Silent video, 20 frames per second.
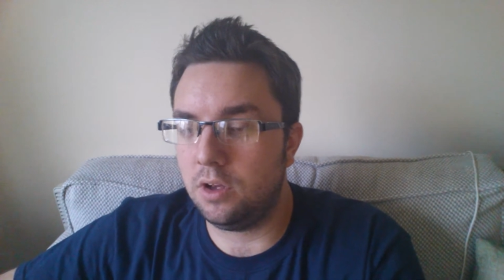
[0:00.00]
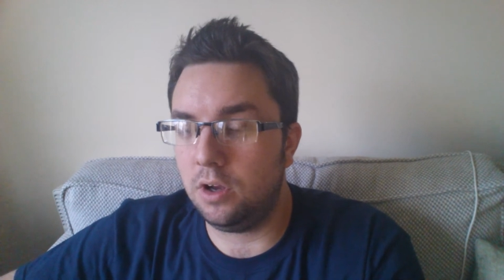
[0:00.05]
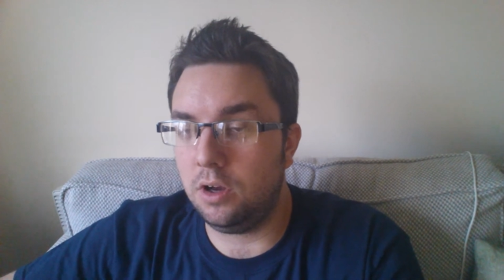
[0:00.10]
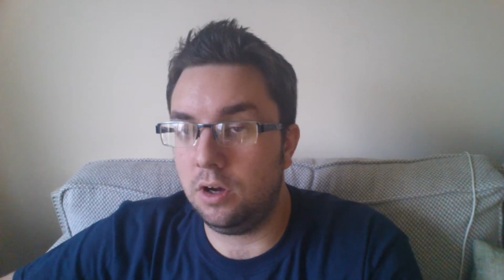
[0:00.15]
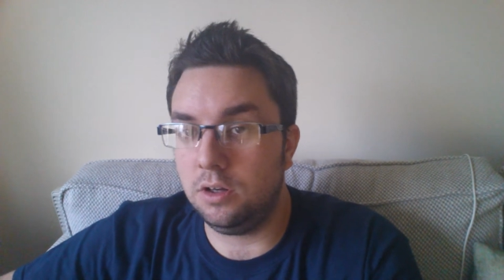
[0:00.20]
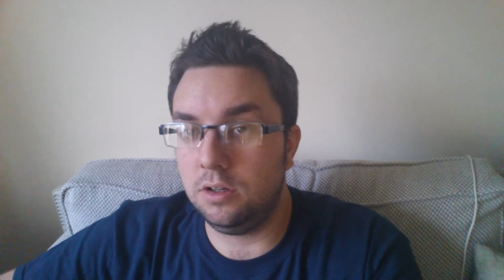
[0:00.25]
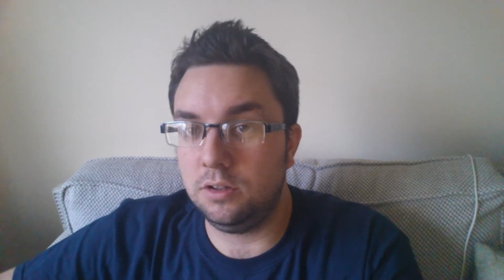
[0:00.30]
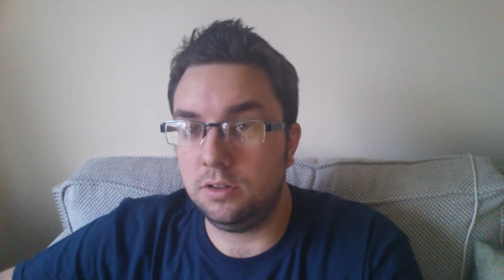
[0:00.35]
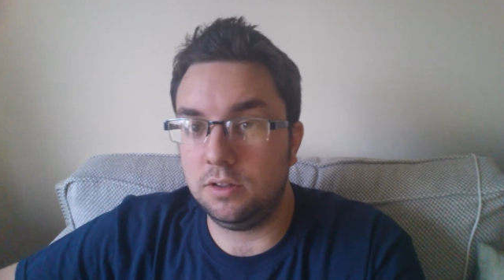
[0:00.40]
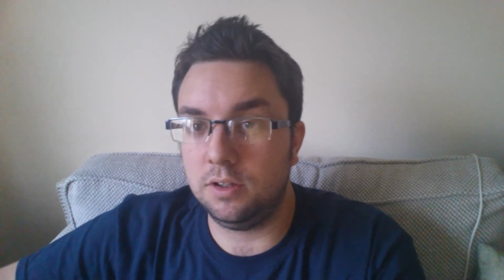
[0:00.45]

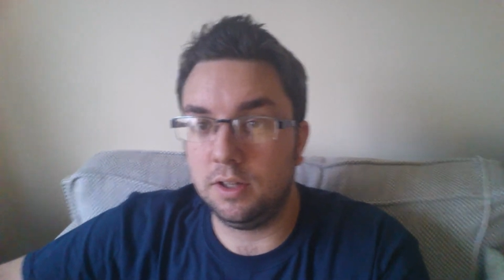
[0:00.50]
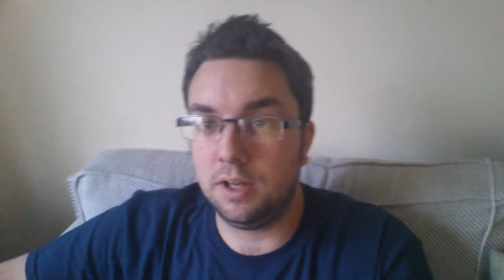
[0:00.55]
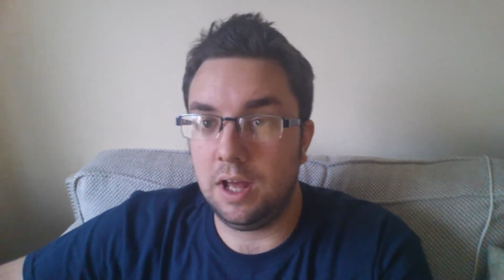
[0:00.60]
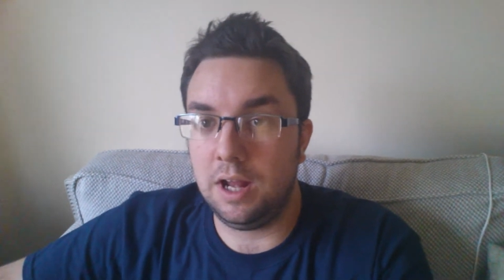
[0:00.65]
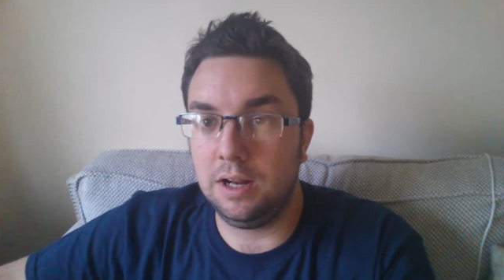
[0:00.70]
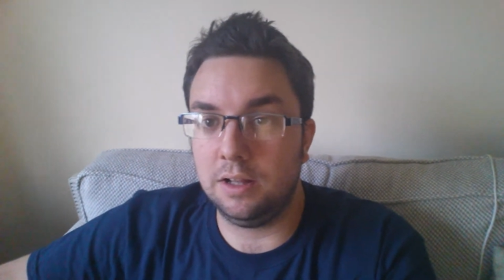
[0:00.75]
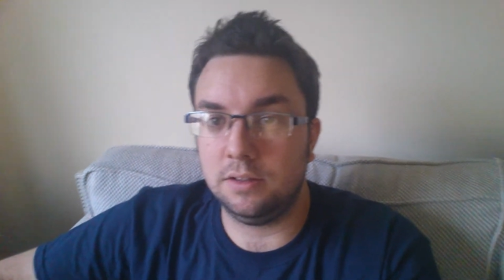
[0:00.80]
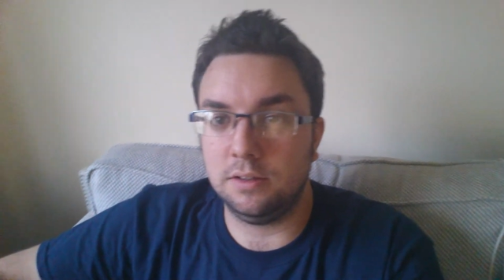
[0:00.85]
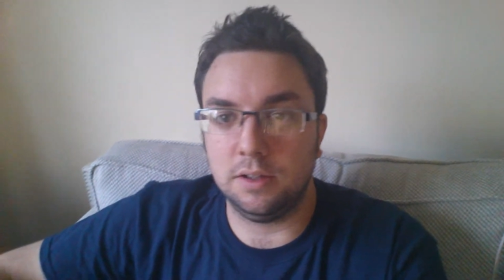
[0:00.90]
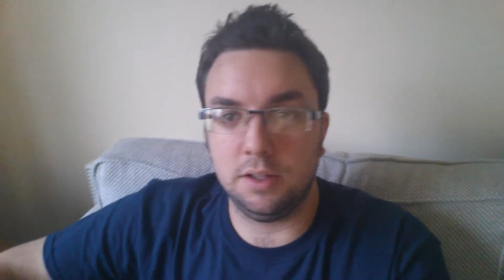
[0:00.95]
Guardians of the
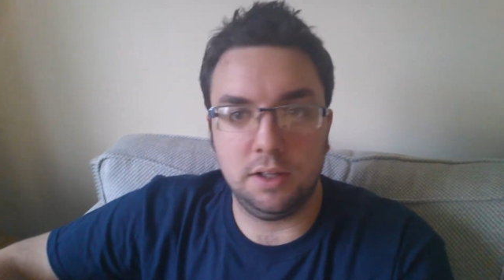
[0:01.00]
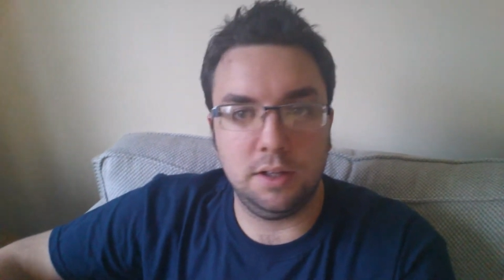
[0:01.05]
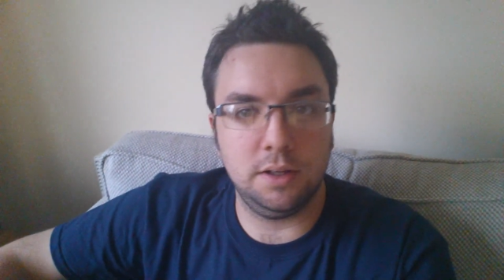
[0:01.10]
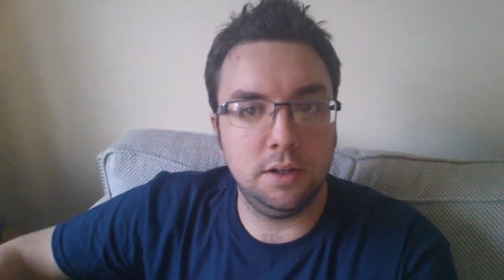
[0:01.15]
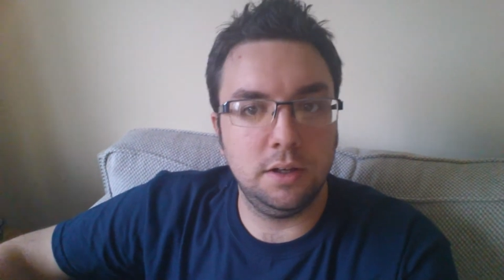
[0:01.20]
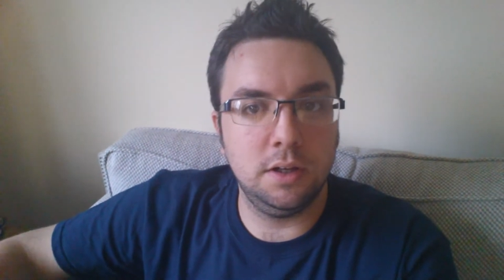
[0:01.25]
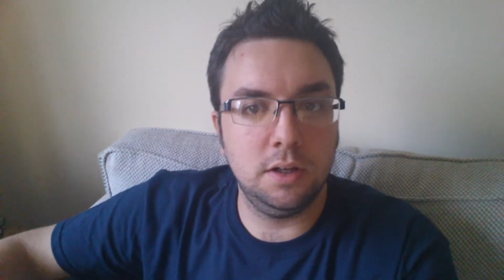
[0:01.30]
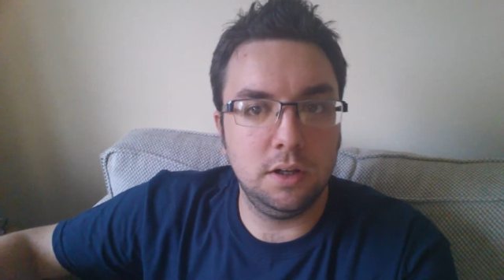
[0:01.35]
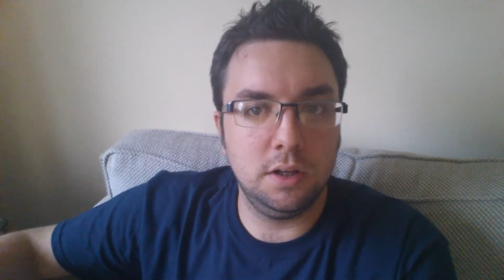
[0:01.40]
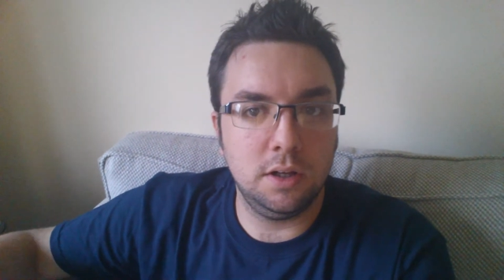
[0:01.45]
Galaxy
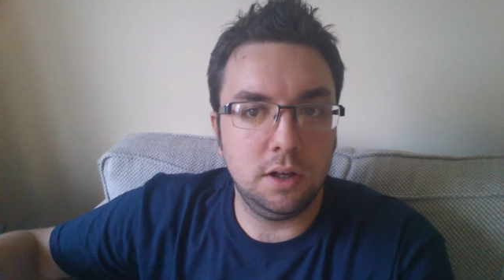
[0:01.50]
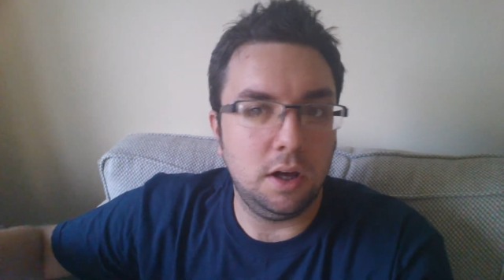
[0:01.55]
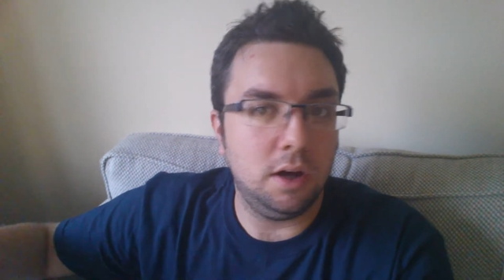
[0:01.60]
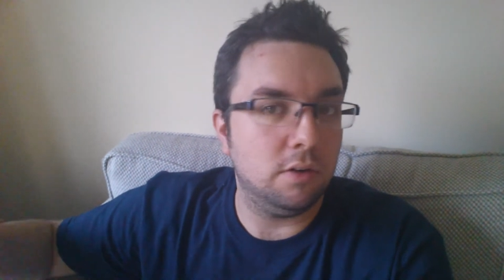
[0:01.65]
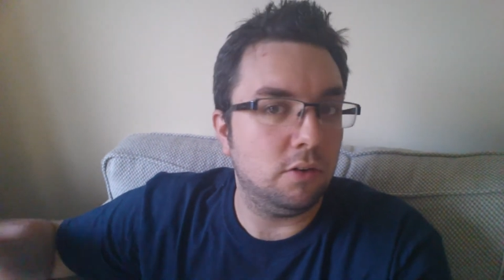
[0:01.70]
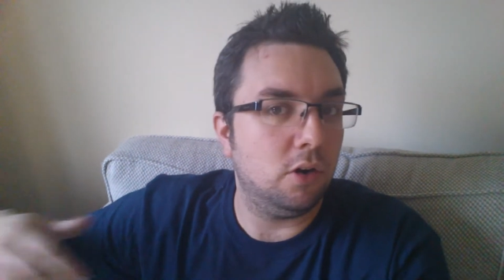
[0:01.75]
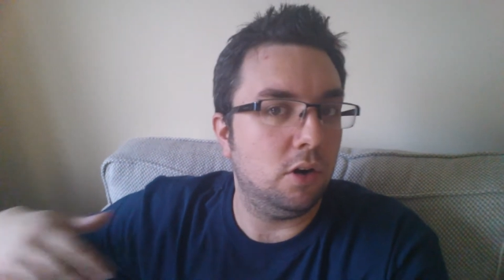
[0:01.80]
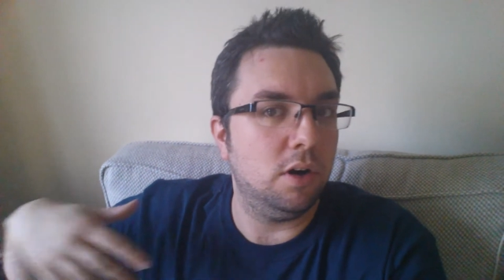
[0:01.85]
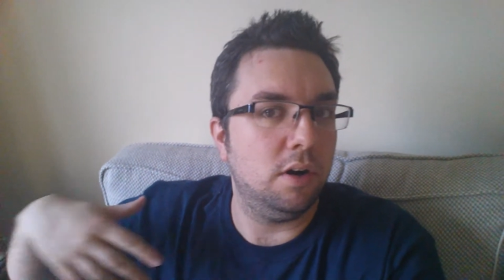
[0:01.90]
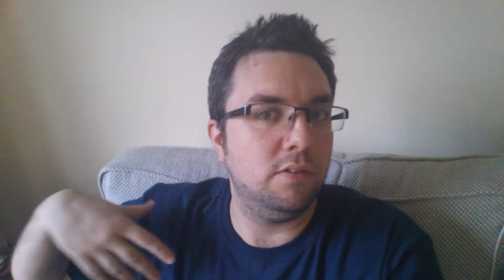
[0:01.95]

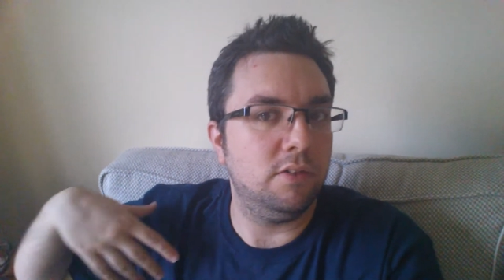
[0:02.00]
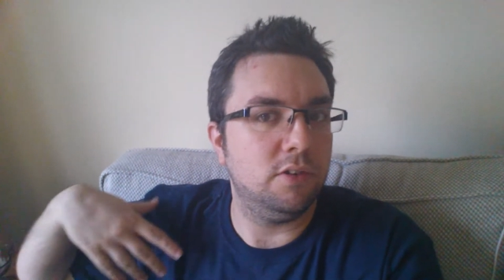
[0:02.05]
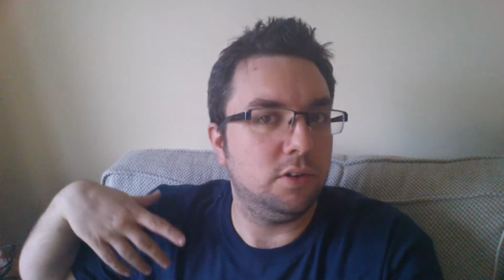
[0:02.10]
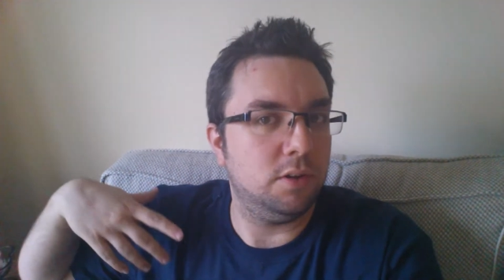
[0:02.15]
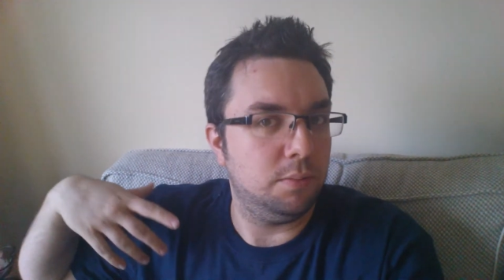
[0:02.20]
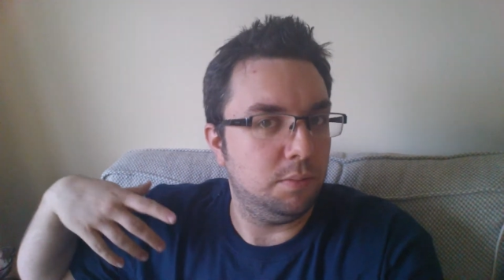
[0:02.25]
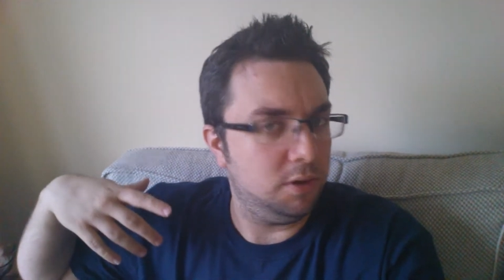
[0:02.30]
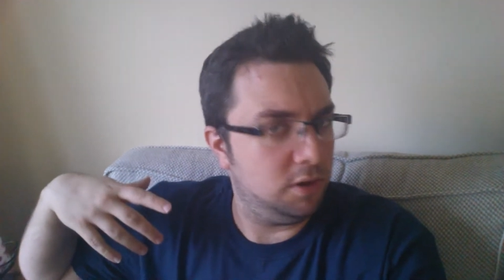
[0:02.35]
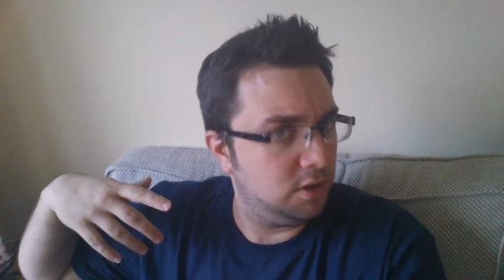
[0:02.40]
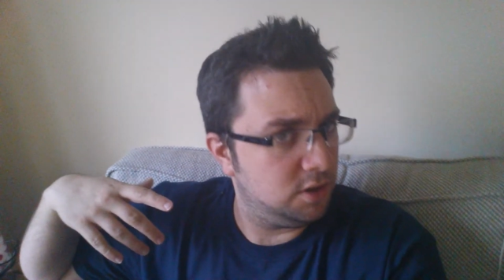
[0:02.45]
I've got another
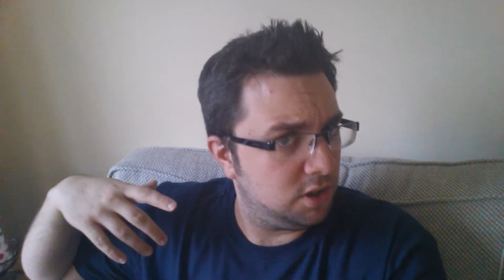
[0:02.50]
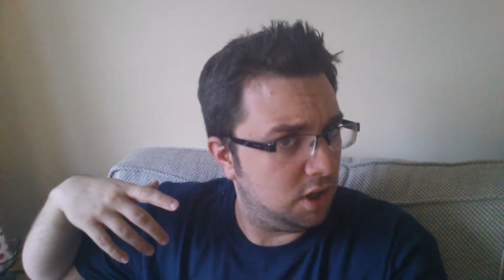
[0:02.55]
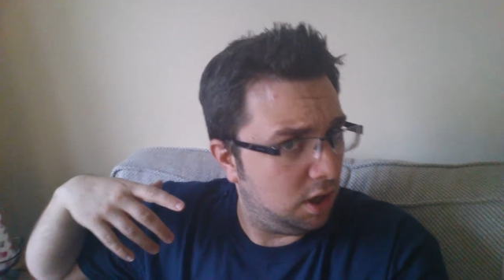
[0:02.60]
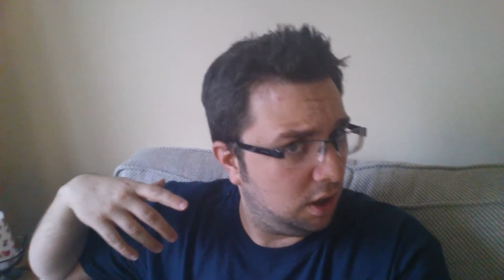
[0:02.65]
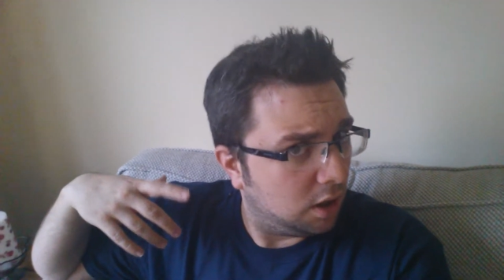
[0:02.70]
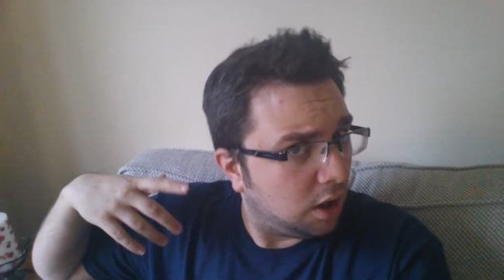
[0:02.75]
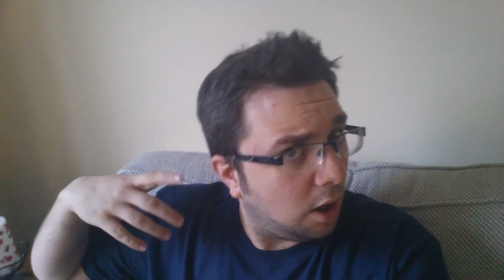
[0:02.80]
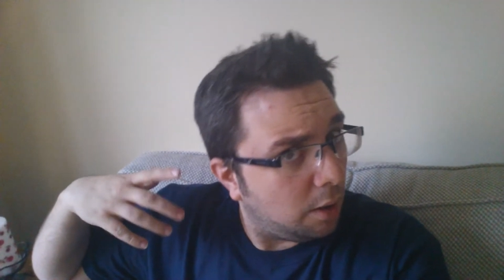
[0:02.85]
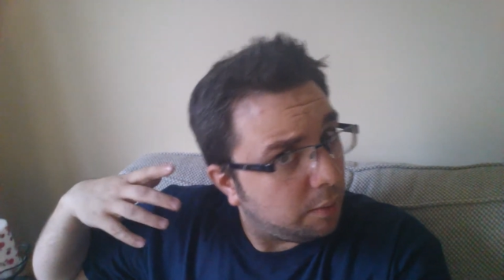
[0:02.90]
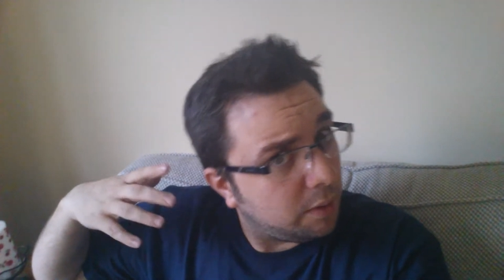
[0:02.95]
similar
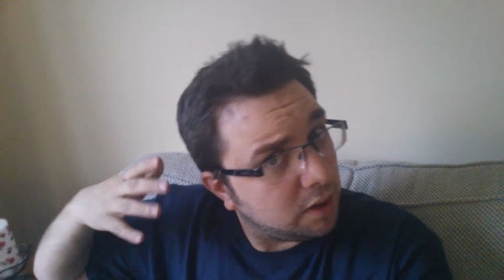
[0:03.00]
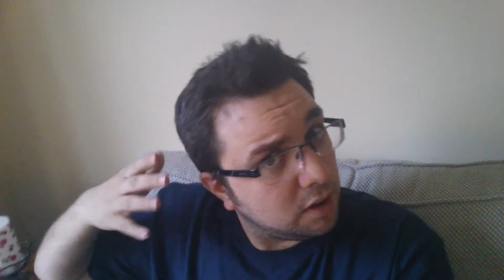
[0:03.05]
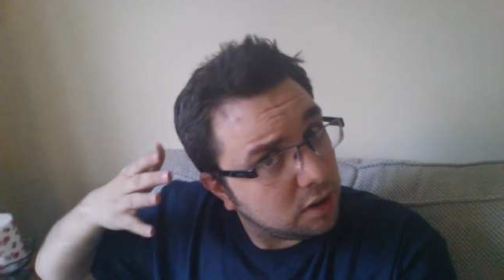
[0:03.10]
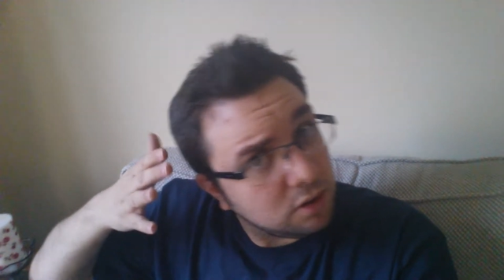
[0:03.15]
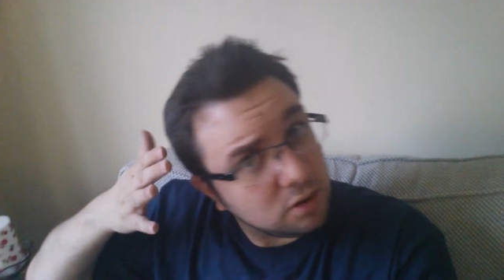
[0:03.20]
shirt coming.